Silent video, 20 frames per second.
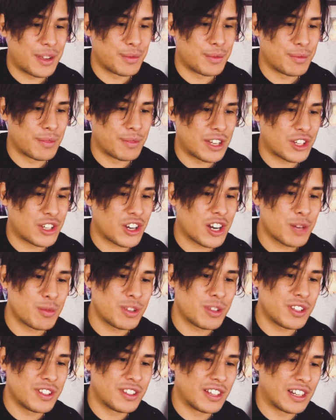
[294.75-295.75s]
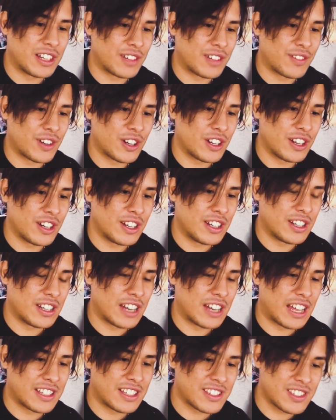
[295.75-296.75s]
I try to be like very
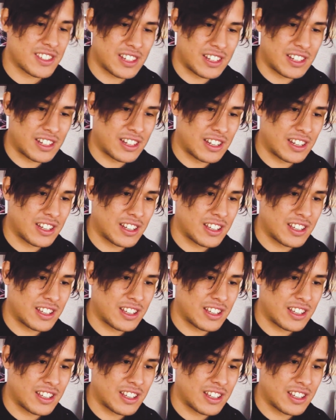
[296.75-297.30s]
nice and